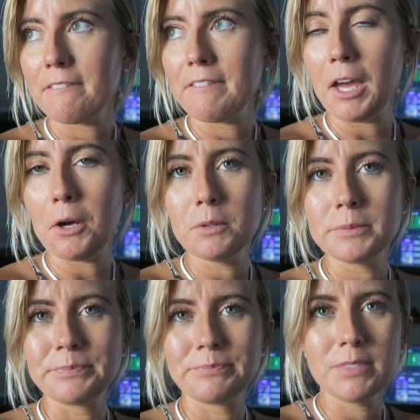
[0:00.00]
fail
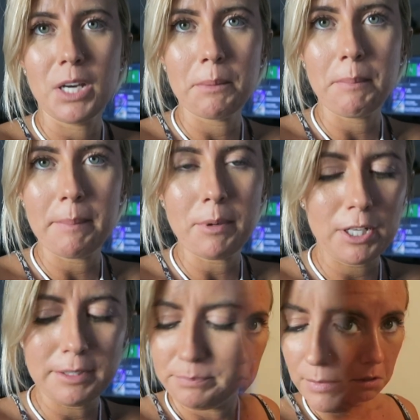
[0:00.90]
on my
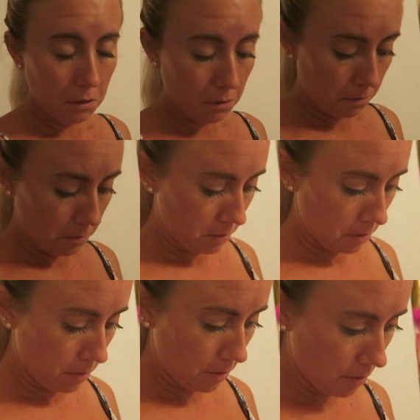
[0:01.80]
part.
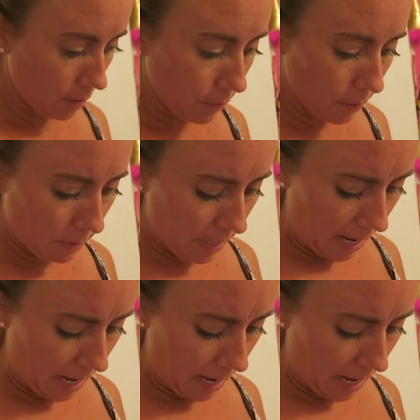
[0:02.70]
Wonder what